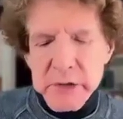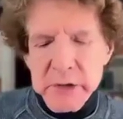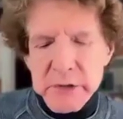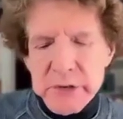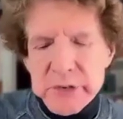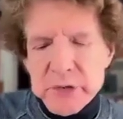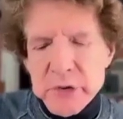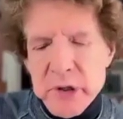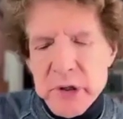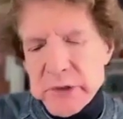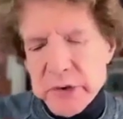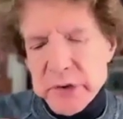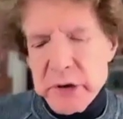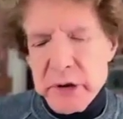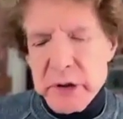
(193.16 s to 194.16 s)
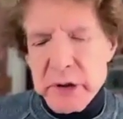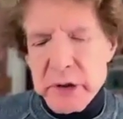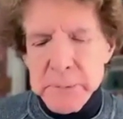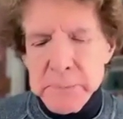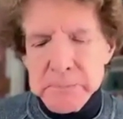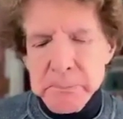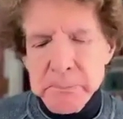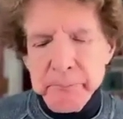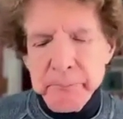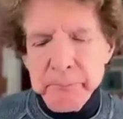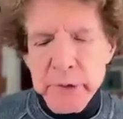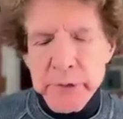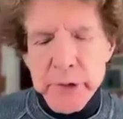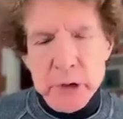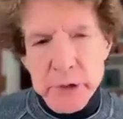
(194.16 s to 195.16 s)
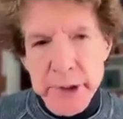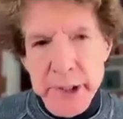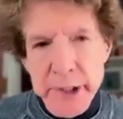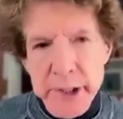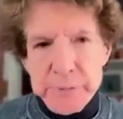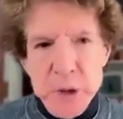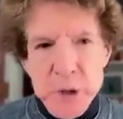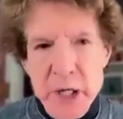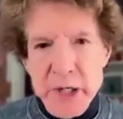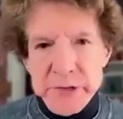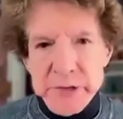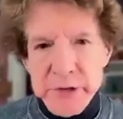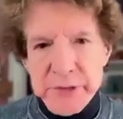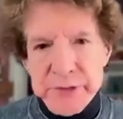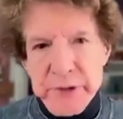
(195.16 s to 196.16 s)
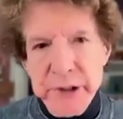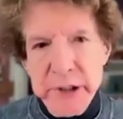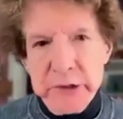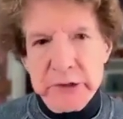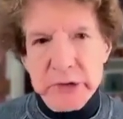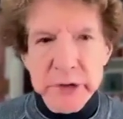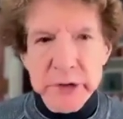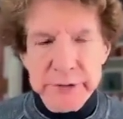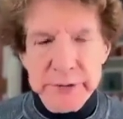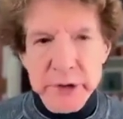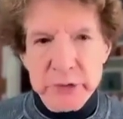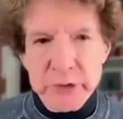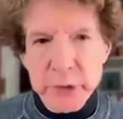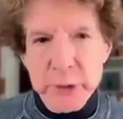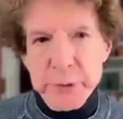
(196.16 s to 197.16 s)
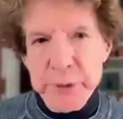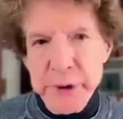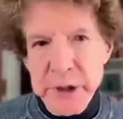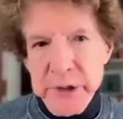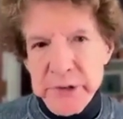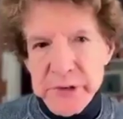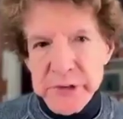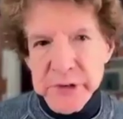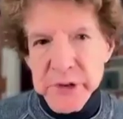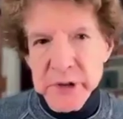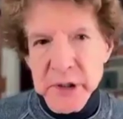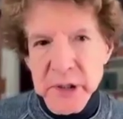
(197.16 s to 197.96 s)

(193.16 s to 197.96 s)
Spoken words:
structure the creative process for each individual piece